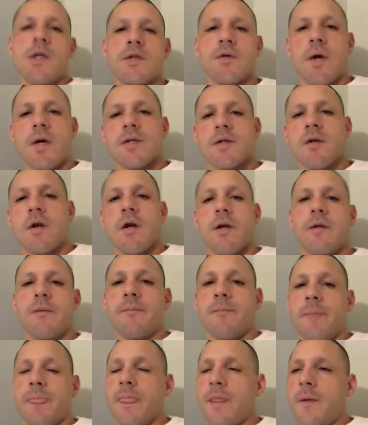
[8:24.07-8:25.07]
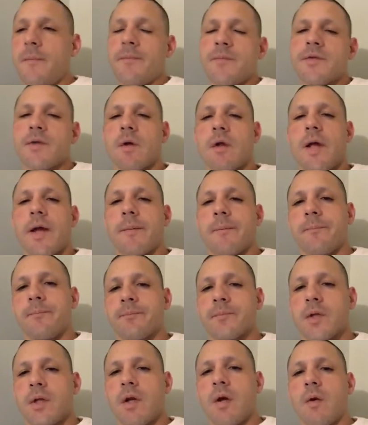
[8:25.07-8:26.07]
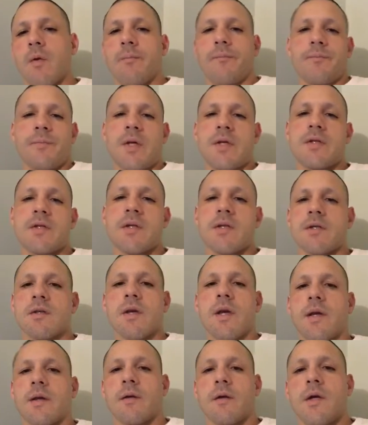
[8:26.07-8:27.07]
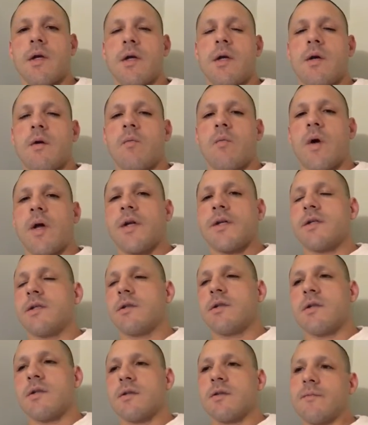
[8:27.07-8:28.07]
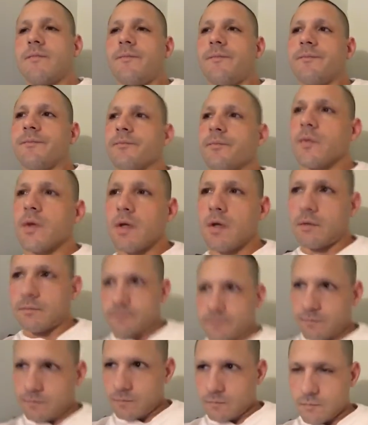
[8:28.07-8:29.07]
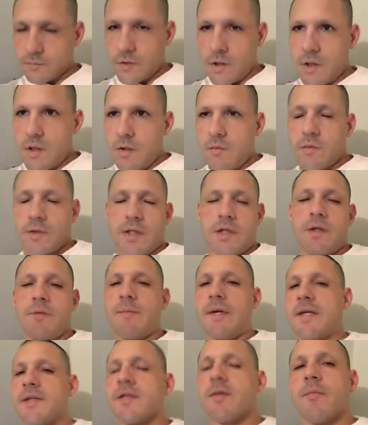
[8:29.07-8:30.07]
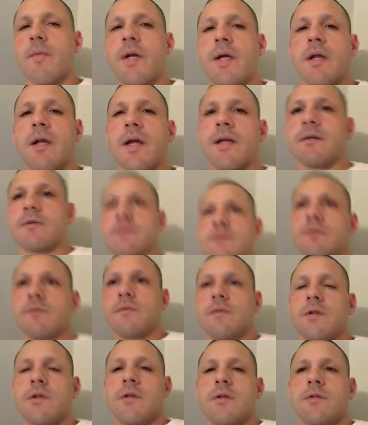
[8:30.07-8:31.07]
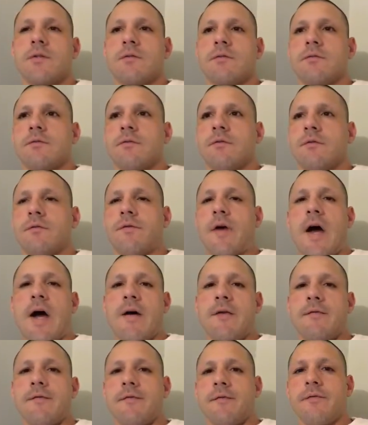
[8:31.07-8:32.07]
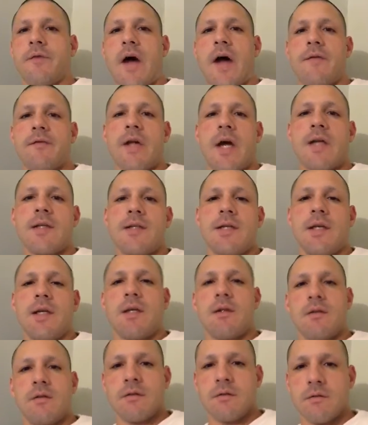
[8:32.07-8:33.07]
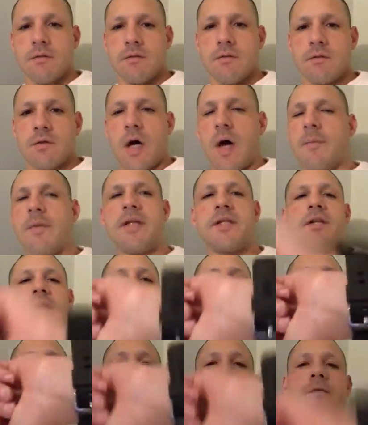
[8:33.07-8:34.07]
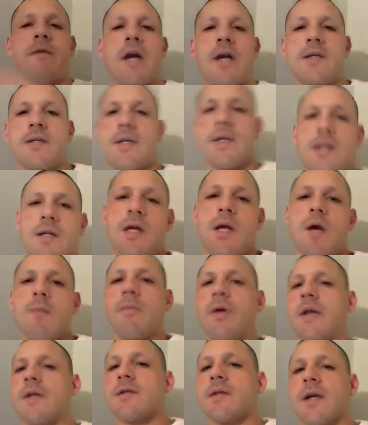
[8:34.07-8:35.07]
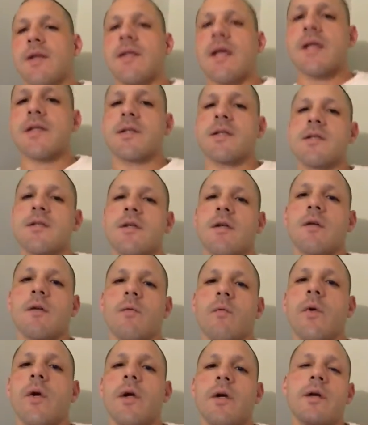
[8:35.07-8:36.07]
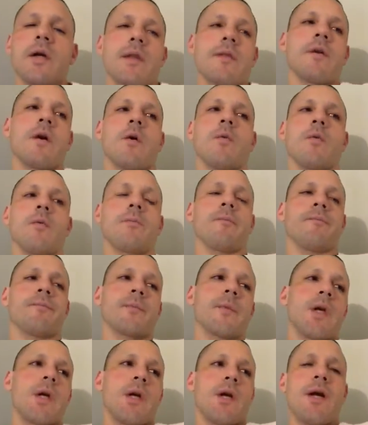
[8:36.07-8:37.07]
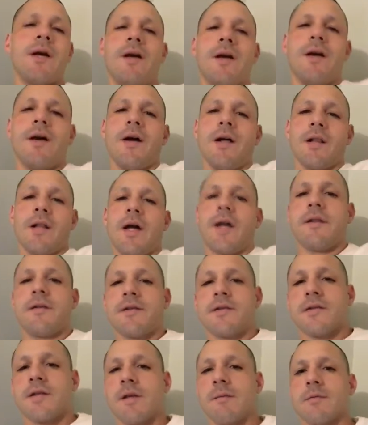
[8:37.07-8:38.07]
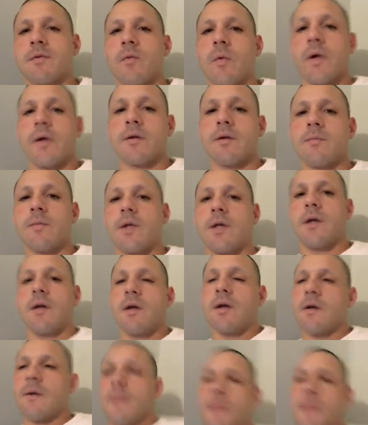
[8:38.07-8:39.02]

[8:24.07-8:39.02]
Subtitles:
So I started. So, like, that's just like, why don't you just? Can you meet somebody at like 5:19? I'll meet you at 5:19. But it's like, that's considered weird, and I thought, well, a lot of this seems weird to me.